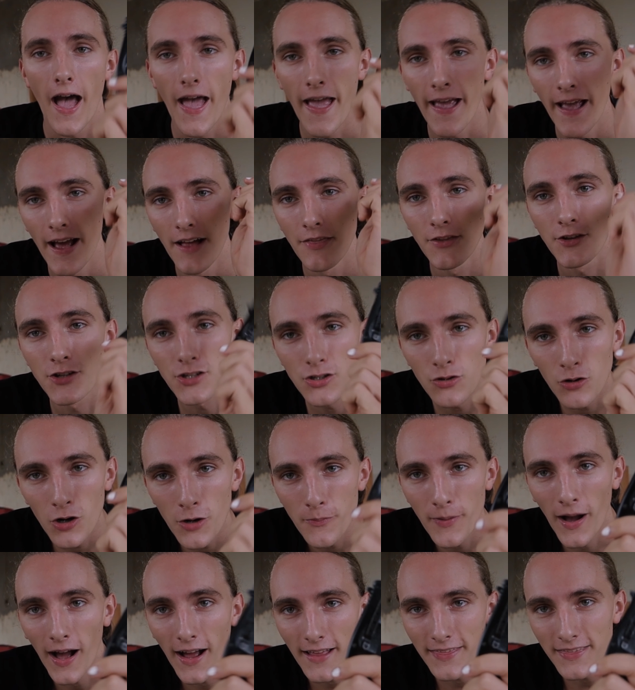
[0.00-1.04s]
And the
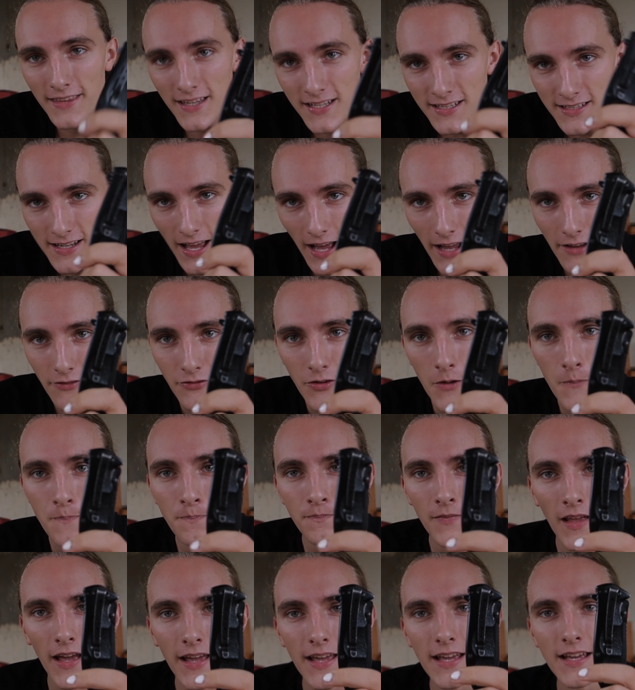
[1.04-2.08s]
story behind this knife
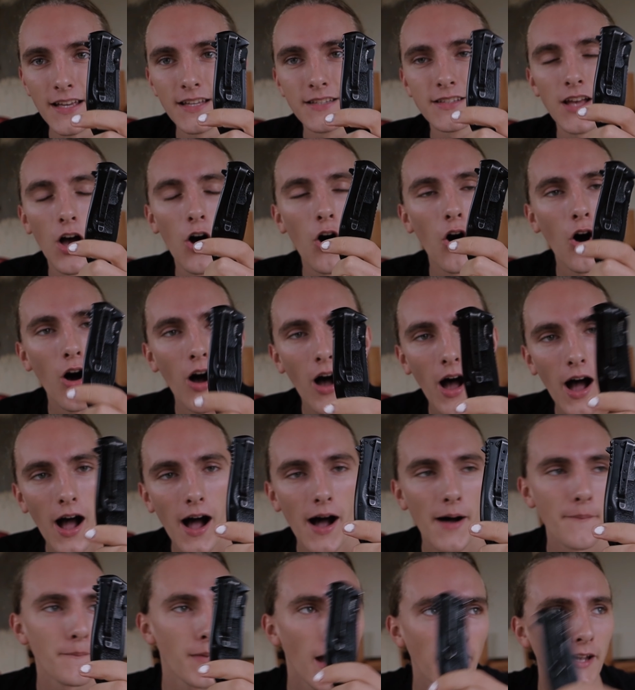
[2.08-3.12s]
is
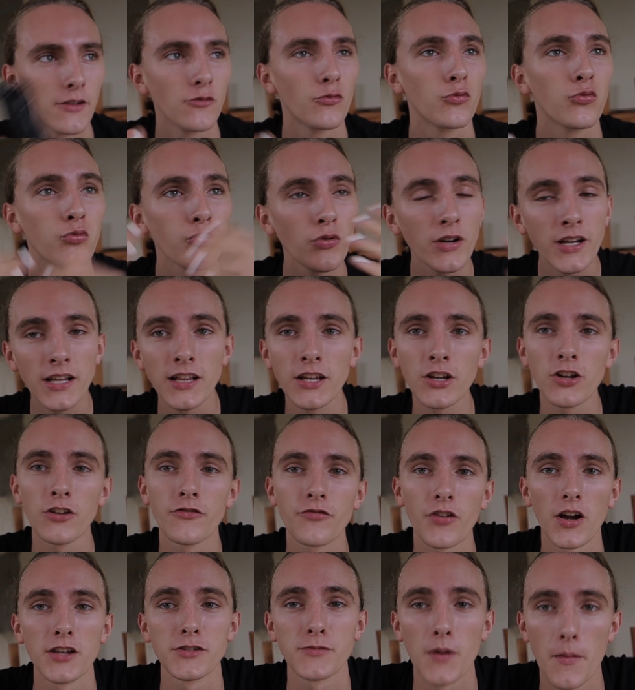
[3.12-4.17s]
my really
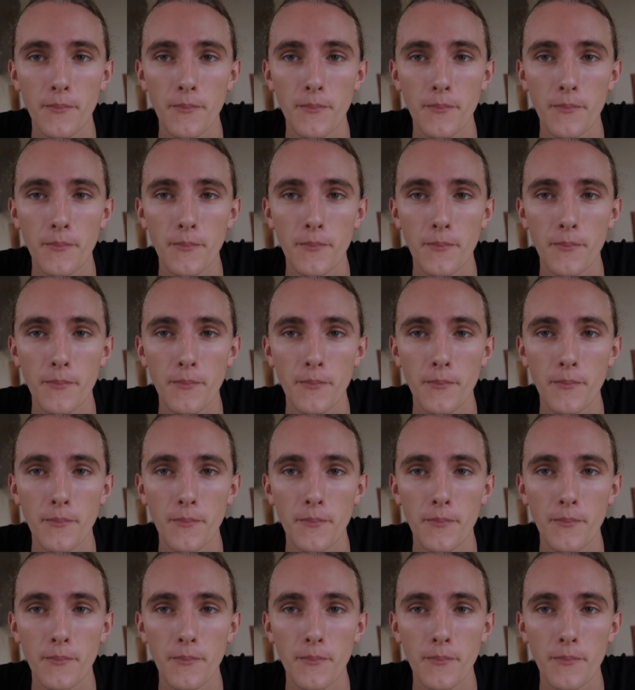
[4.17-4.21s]
good friends,